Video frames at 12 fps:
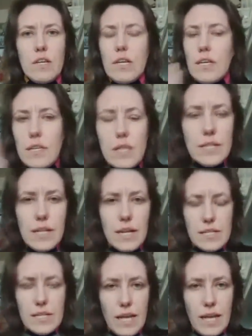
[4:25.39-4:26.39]
It
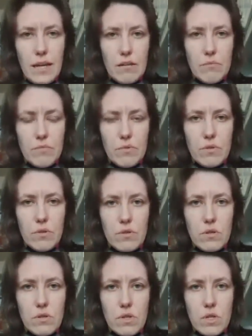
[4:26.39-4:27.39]
doesn't help.
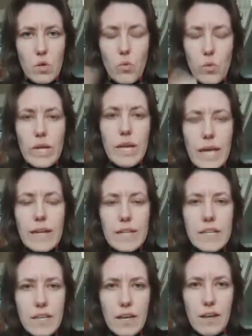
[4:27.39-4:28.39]
We can
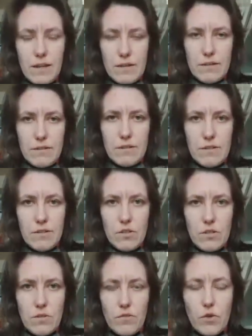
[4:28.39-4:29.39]
hear
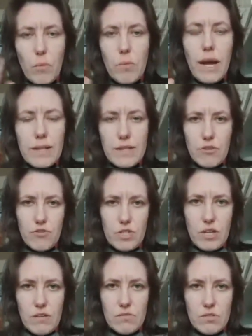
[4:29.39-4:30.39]
from God
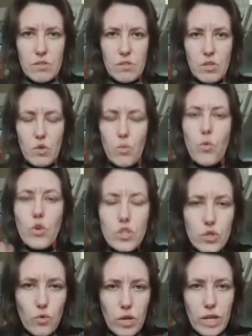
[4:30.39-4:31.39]
ourselves. What
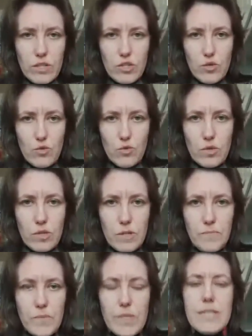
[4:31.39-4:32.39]
you can do
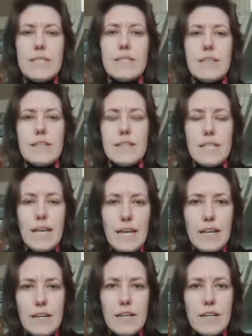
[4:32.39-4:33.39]
is
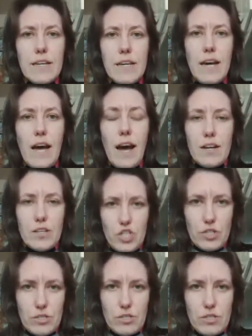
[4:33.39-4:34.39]
take
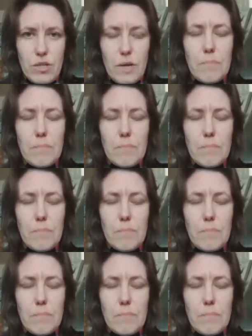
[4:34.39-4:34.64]
actions.